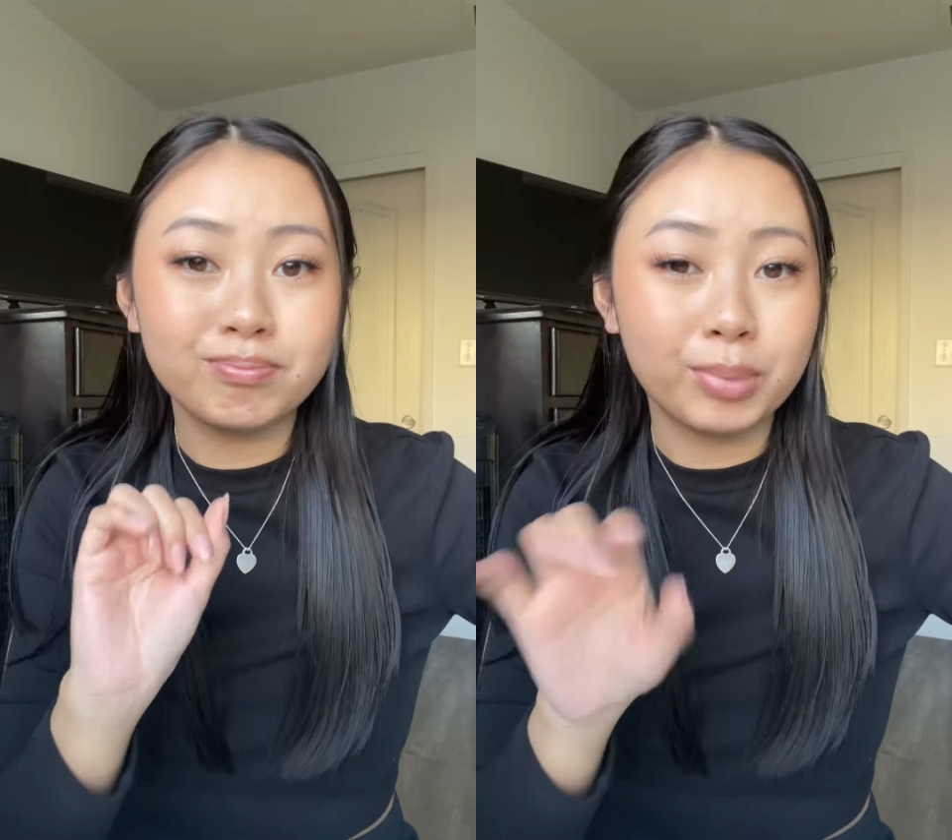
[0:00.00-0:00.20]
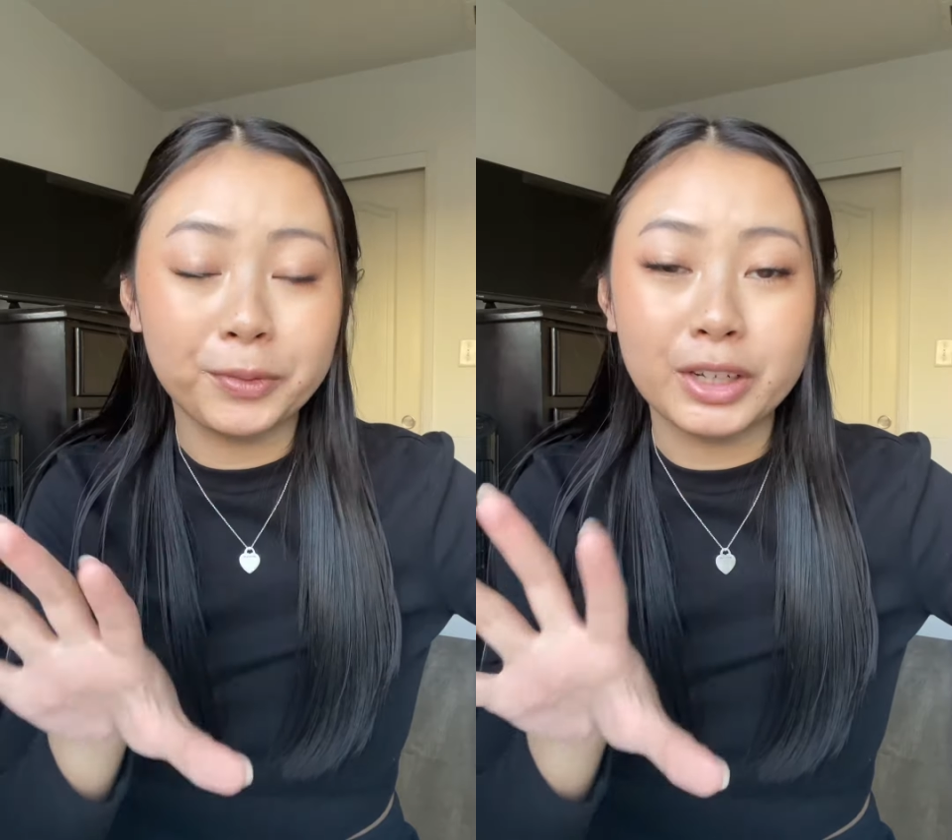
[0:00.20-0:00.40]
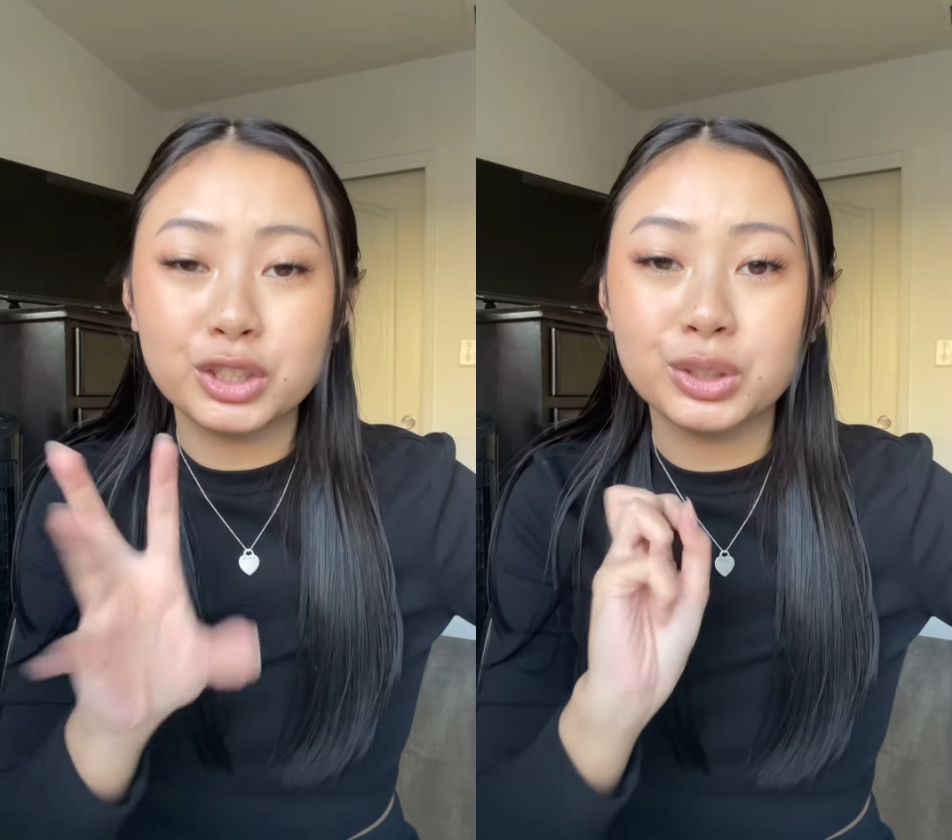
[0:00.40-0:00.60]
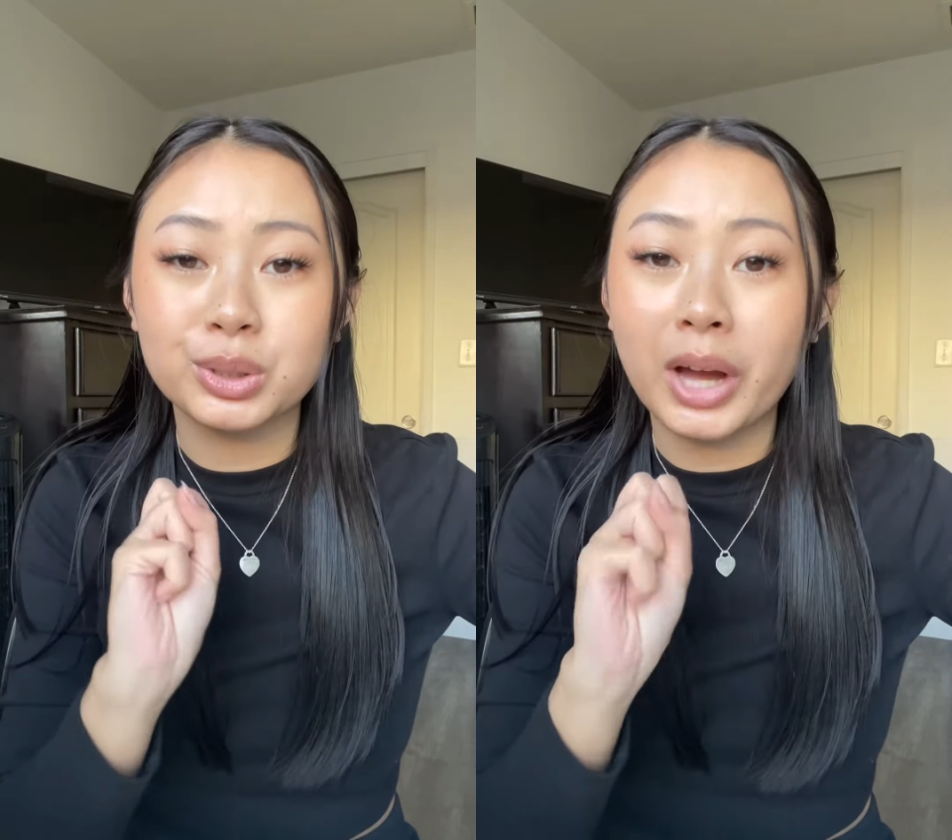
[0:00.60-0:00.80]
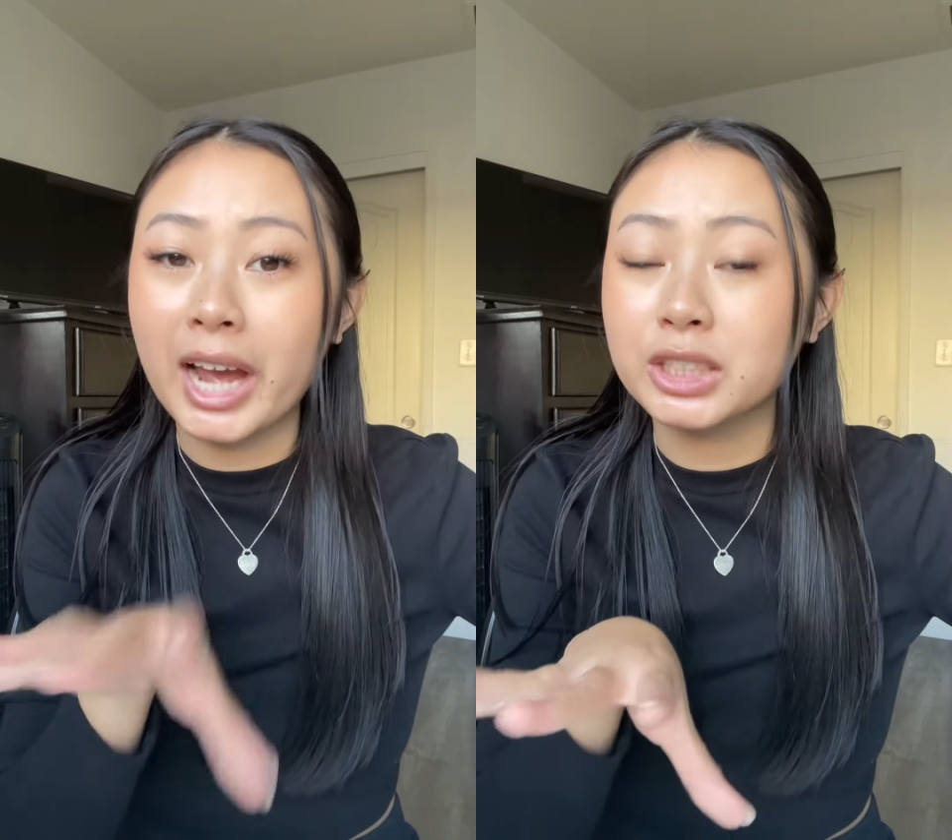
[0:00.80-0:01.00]

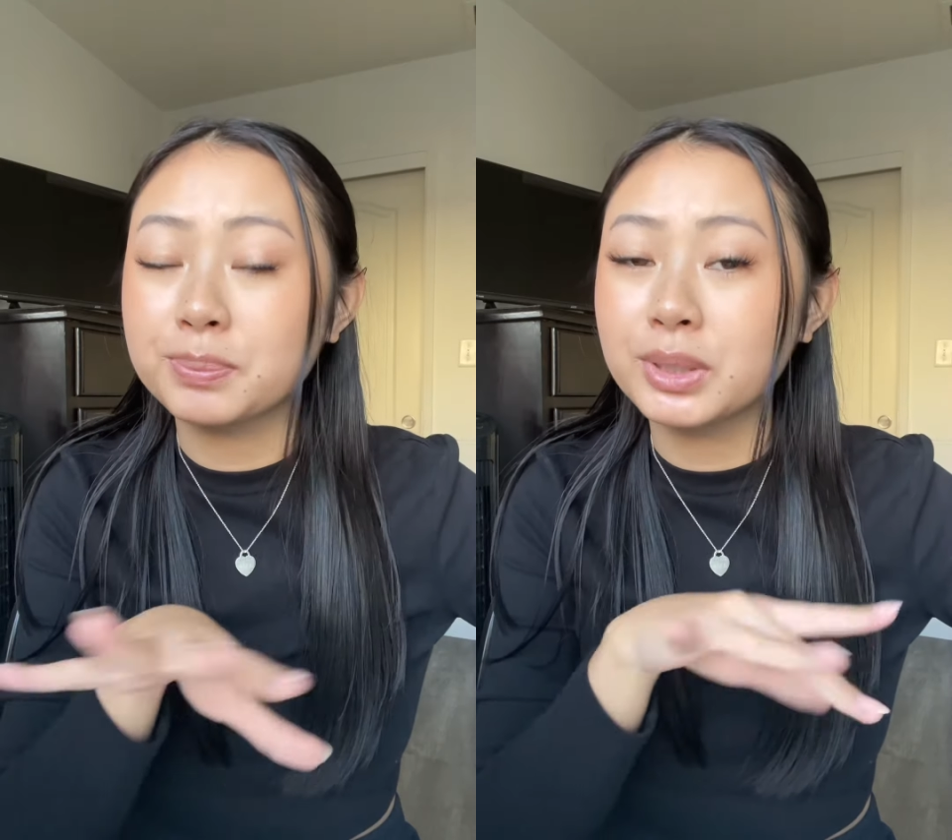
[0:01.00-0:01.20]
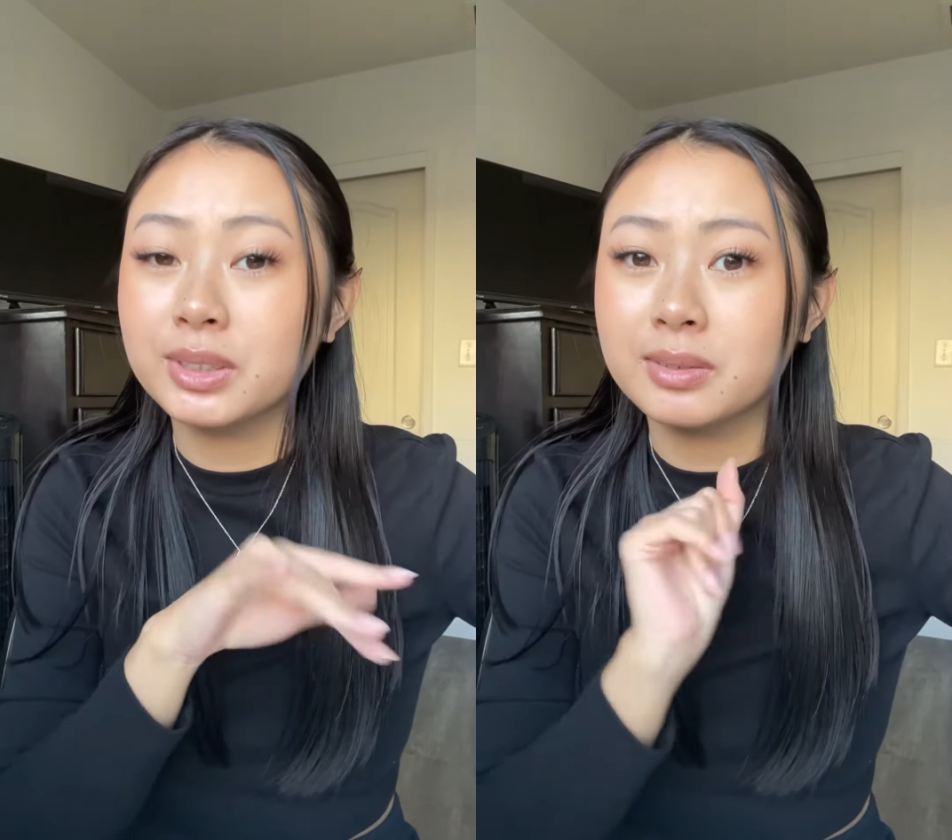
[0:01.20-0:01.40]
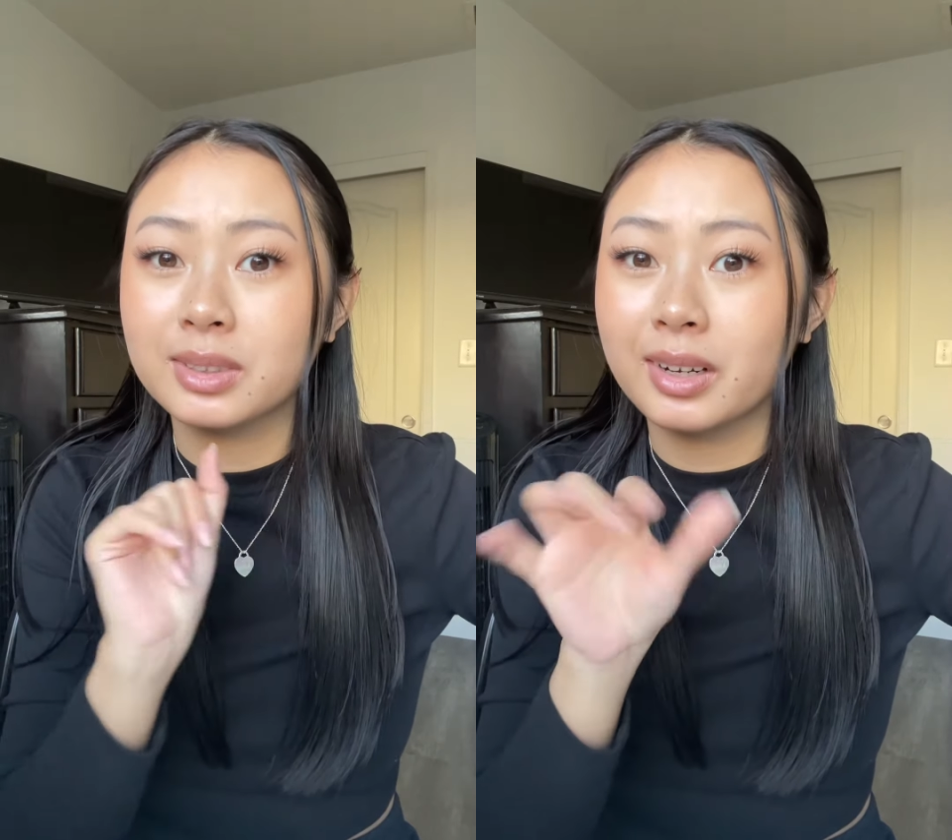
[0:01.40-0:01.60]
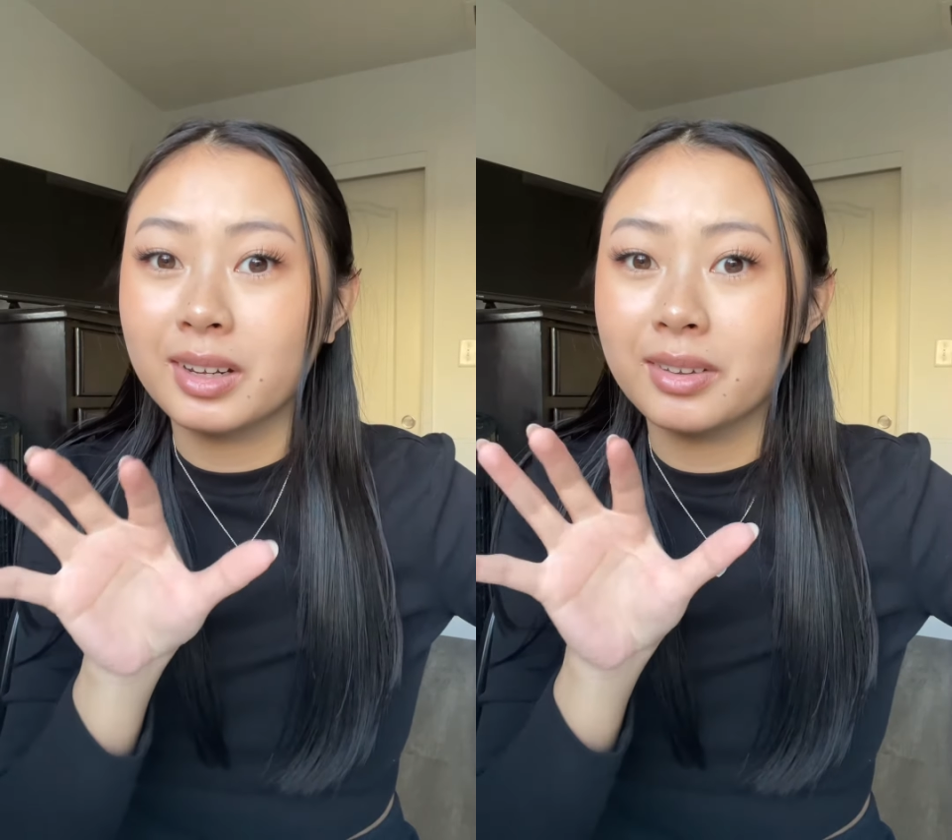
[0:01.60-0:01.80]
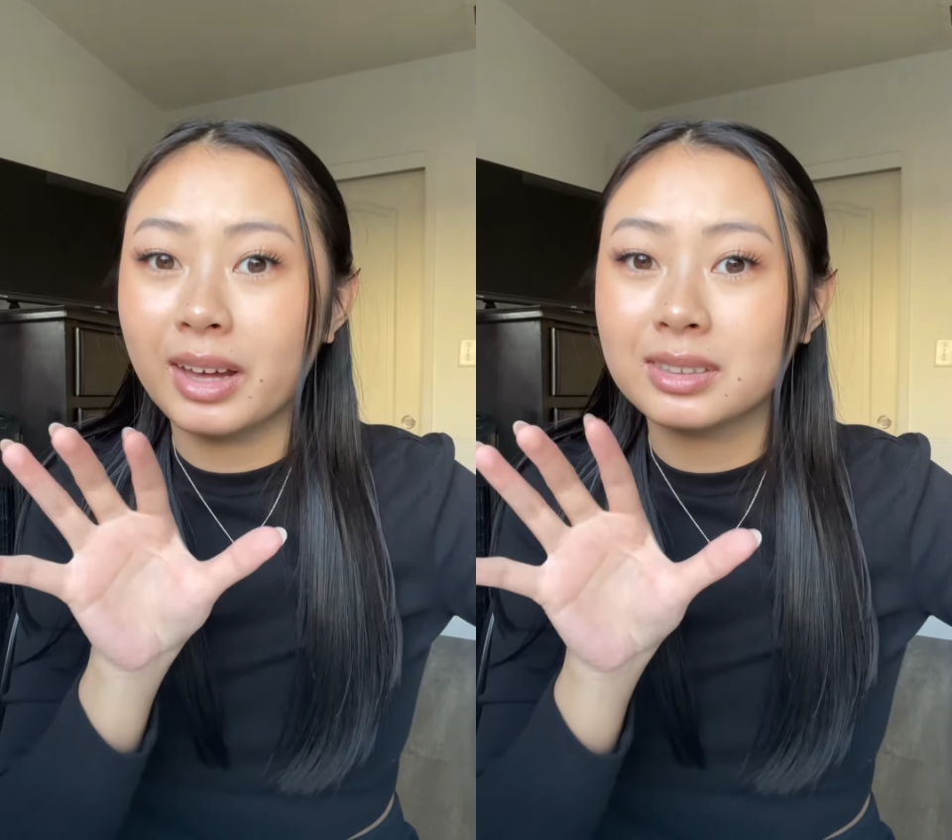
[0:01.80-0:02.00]
professional expert or any
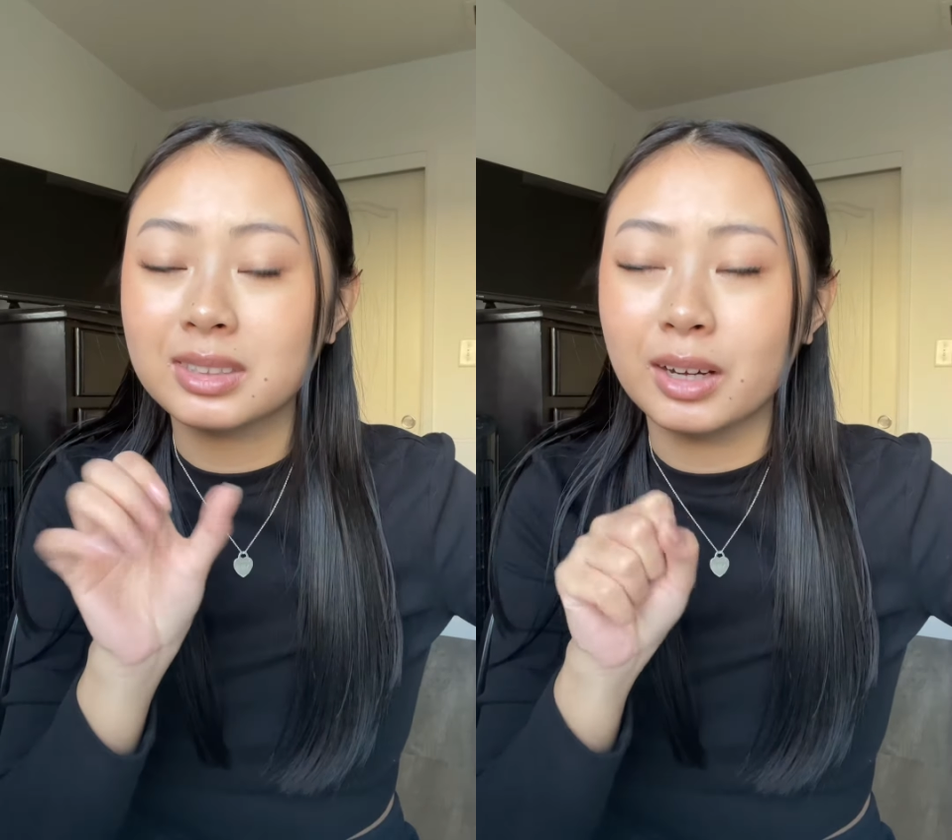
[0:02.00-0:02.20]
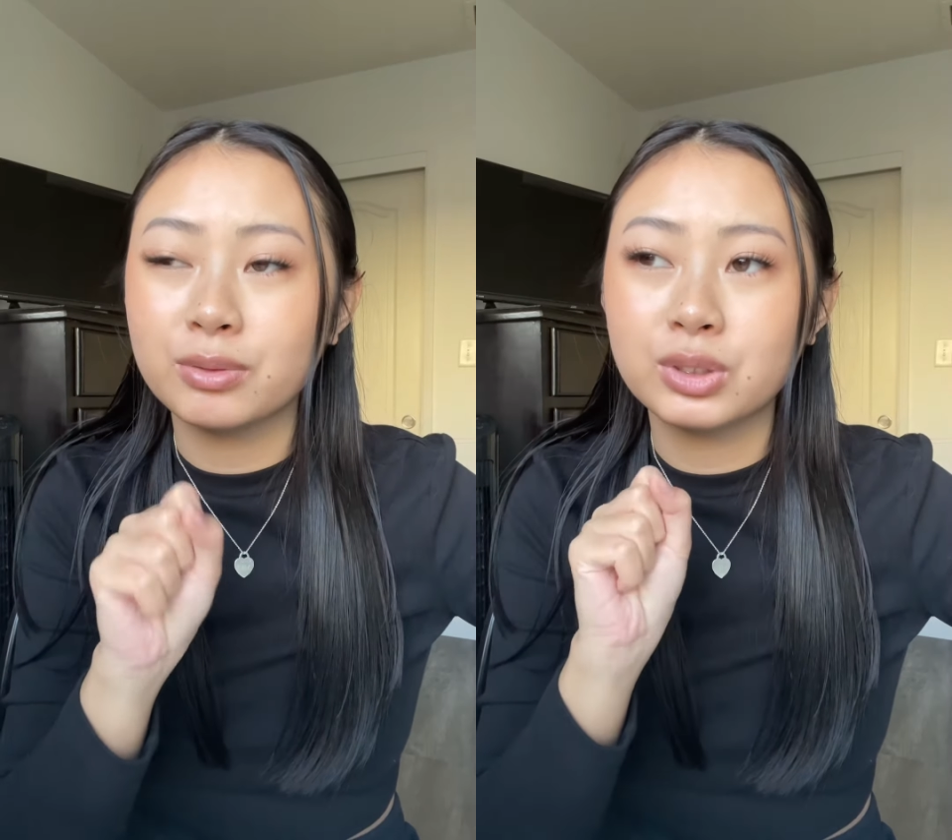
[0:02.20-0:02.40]
of that stuff,